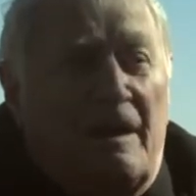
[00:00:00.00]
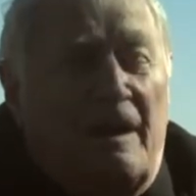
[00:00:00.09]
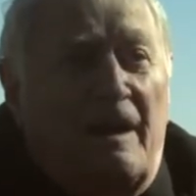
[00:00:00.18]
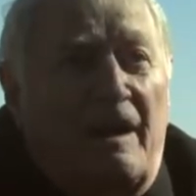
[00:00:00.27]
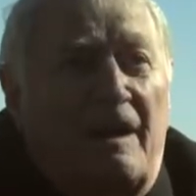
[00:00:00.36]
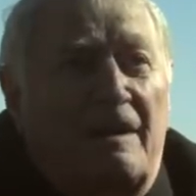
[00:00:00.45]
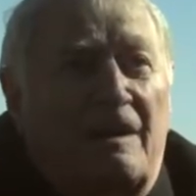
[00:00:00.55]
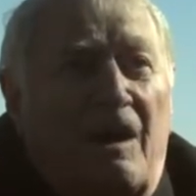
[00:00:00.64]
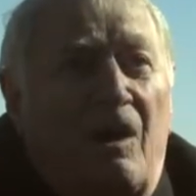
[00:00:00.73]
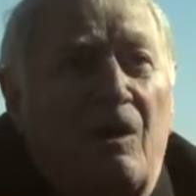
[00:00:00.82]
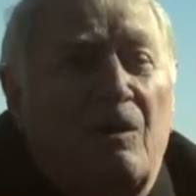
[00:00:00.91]
And
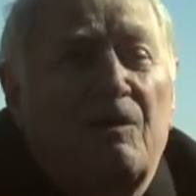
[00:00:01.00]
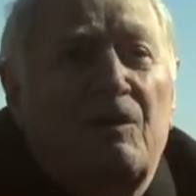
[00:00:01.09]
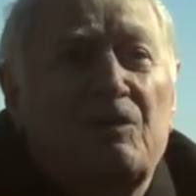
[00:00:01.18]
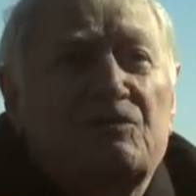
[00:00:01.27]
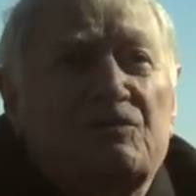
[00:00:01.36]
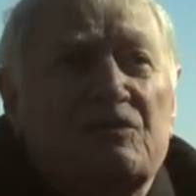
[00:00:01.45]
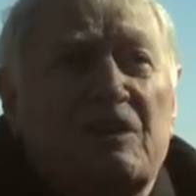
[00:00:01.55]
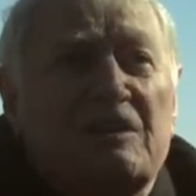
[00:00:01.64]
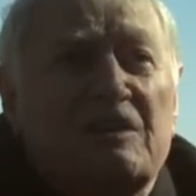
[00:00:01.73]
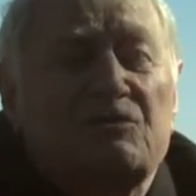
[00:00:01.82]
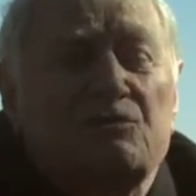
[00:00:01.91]
all of those
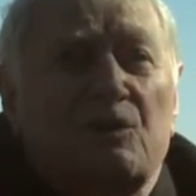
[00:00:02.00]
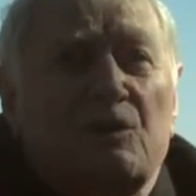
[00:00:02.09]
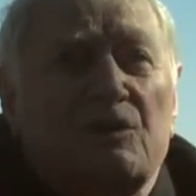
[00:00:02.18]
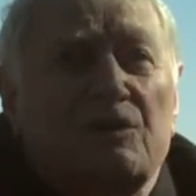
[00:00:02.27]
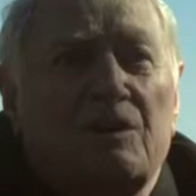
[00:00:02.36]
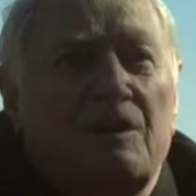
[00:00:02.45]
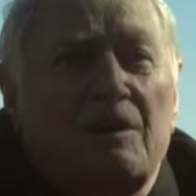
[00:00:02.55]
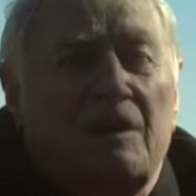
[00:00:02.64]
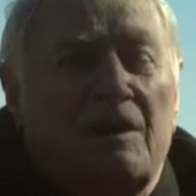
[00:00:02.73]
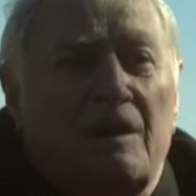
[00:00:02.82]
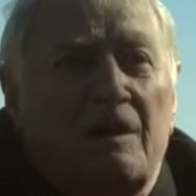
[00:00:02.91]
things were,
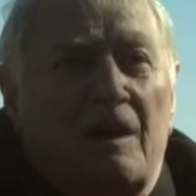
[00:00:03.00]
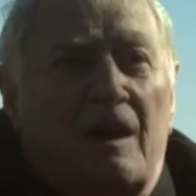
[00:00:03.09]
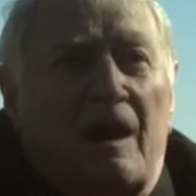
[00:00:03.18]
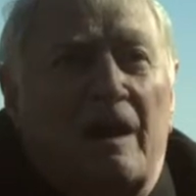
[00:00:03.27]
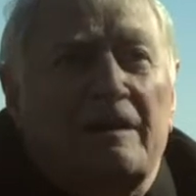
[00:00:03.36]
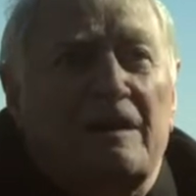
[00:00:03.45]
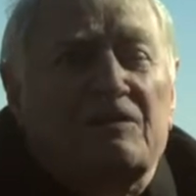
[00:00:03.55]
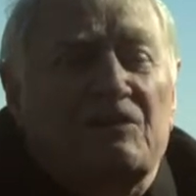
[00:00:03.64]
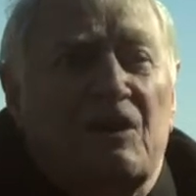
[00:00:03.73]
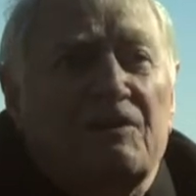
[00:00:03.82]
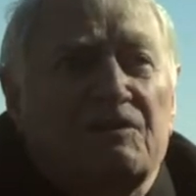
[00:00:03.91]
I
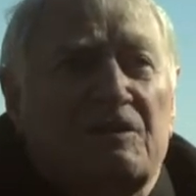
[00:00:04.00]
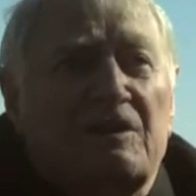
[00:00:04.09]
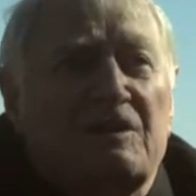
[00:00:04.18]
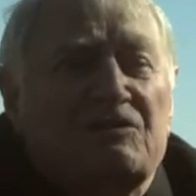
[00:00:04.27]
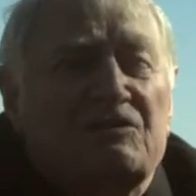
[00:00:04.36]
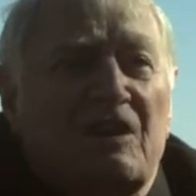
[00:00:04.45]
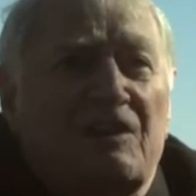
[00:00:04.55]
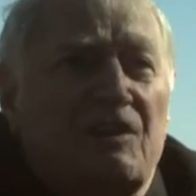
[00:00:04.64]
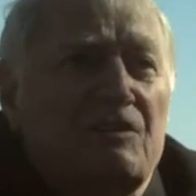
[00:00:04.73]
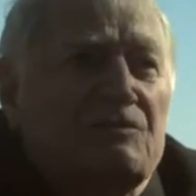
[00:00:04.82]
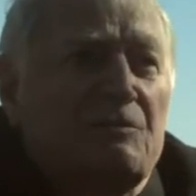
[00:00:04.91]
guess other kids get
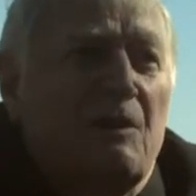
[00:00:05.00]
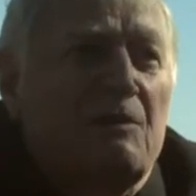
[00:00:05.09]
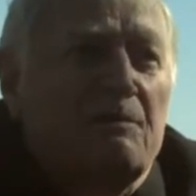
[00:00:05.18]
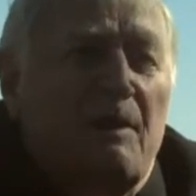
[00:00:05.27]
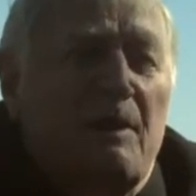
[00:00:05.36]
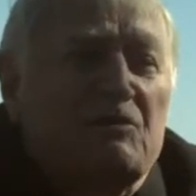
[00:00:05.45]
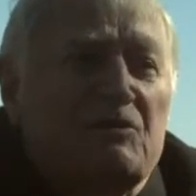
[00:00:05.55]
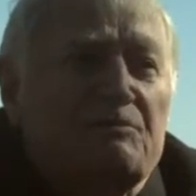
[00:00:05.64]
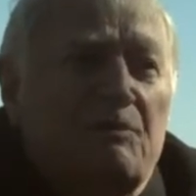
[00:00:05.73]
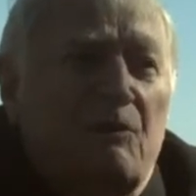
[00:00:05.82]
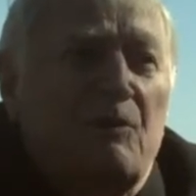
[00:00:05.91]
those from other
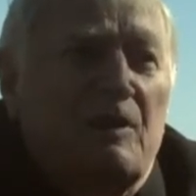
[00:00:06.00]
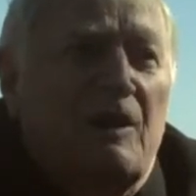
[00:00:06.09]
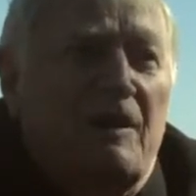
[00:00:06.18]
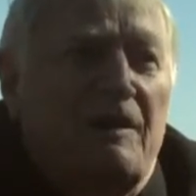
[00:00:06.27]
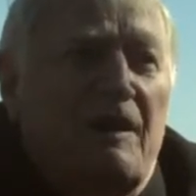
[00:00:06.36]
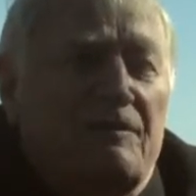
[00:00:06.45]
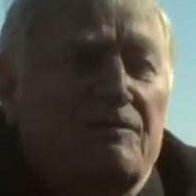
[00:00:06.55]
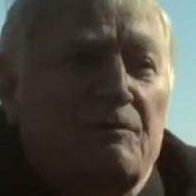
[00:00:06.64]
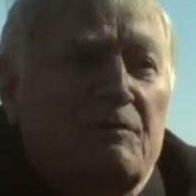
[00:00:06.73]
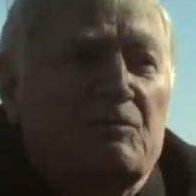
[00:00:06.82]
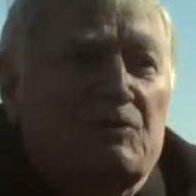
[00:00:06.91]
places, but we got that
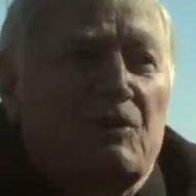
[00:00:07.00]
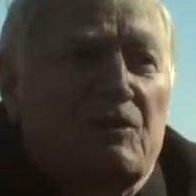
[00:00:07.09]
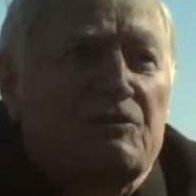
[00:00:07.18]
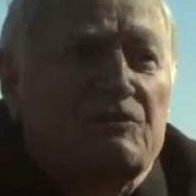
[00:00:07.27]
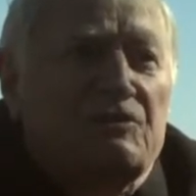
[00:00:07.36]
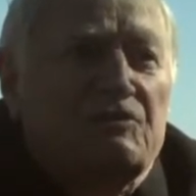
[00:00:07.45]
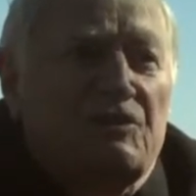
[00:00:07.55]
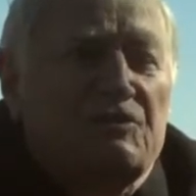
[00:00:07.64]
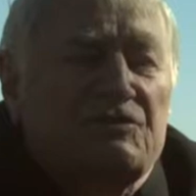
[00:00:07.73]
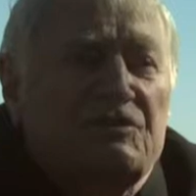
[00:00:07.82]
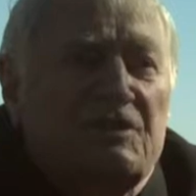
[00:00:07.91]
from the church. The
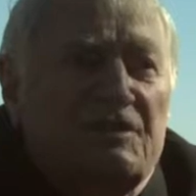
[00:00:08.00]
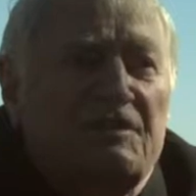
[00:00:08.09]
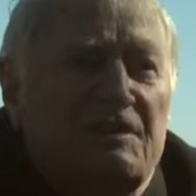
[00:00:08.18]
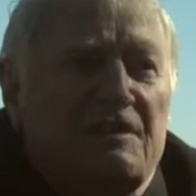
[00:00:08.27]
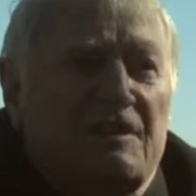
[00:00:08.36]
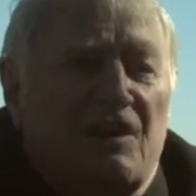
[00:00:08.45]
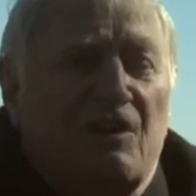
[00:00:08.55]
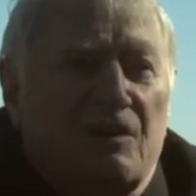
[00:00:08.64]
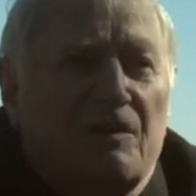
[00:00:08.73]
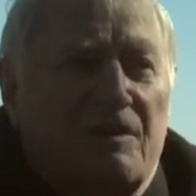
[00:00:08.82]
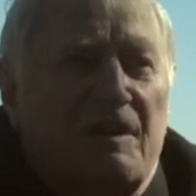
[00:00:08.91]
church did all
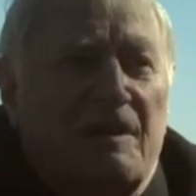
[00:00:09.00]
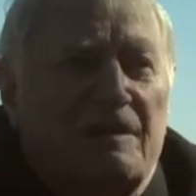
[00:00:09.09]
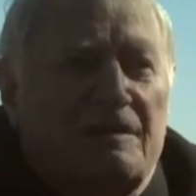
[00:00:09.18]
of that.